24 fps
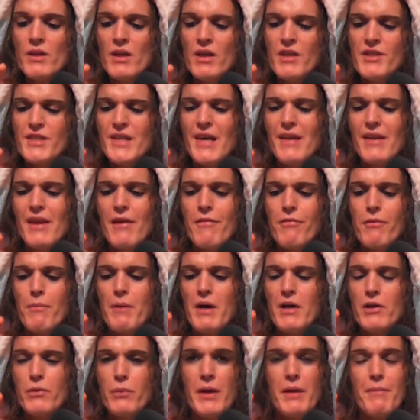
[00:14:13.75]
I sat there for
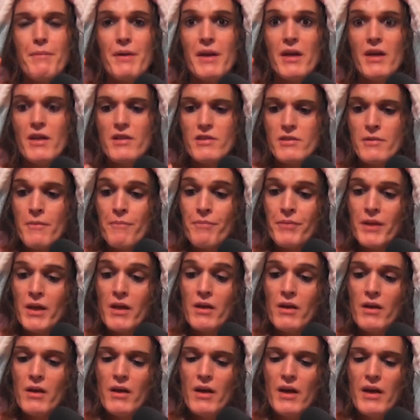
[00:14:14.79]
about 20 minutes,
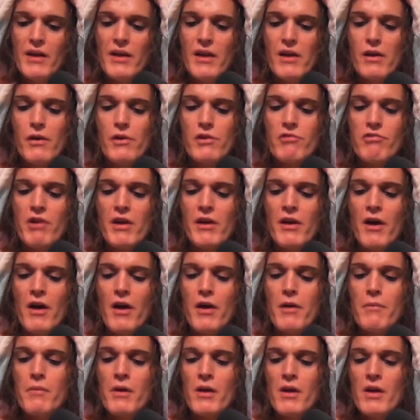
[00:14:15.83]
and then I'd run
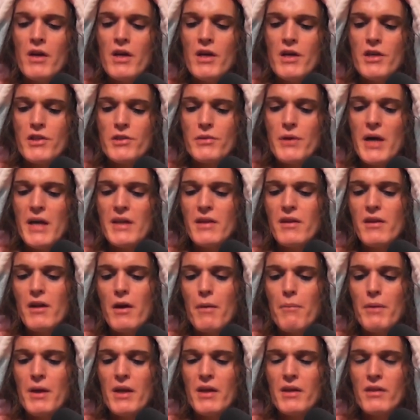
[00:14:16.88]
home. So it ended
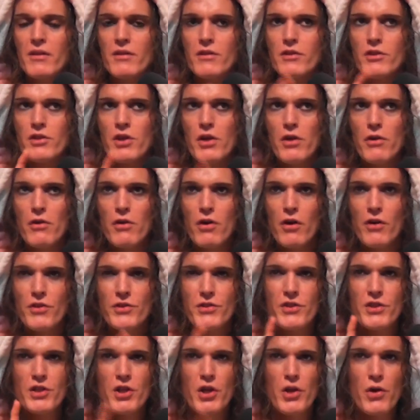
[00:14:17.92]
up being 2
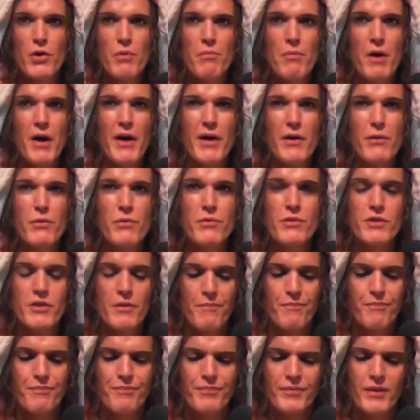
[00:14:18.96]
lots of 2 miles.
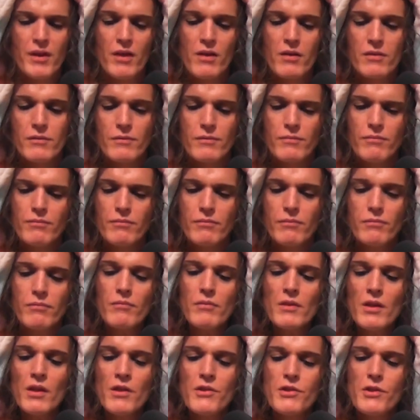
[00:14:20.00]

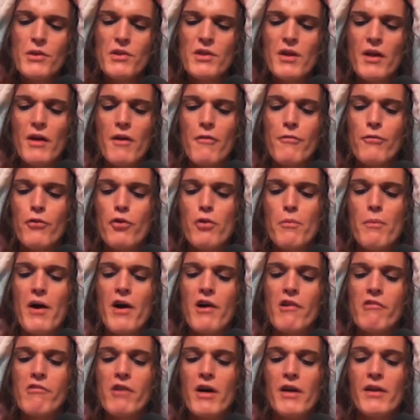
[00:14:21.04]
So it was like a
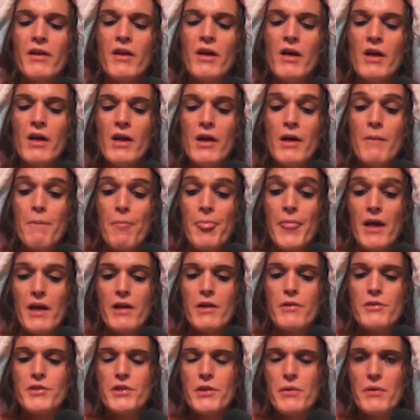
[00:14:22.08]
4-mile run.
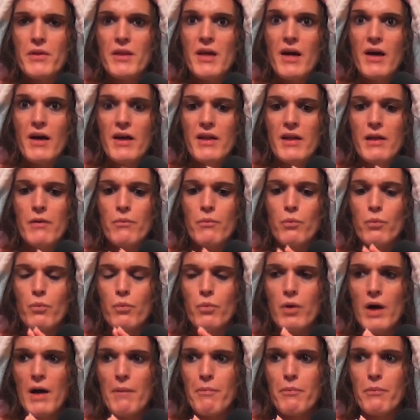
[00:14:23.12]
And I was doing that, and then
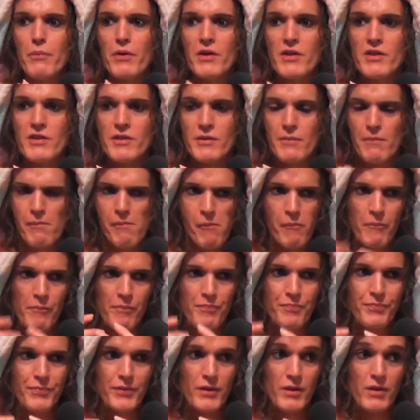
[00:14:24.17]
what happened was,
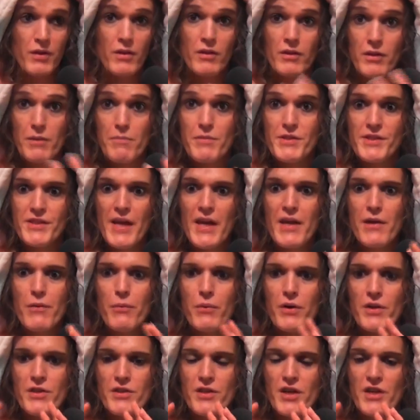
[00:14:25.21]
the mistake
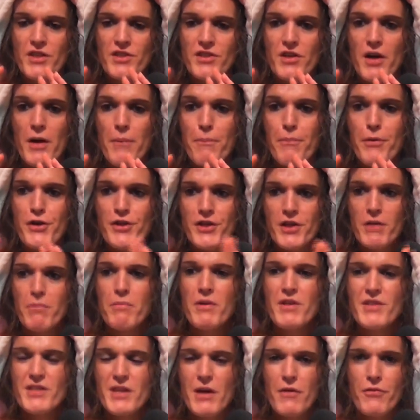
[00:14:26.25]
was, I started pushing
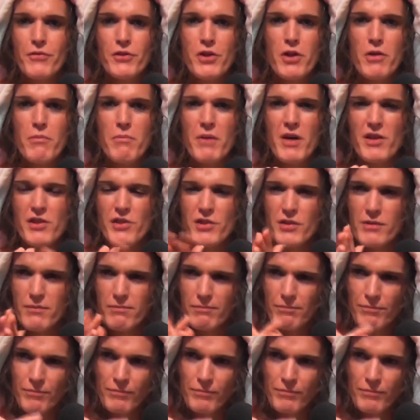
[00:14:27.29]
myself too much.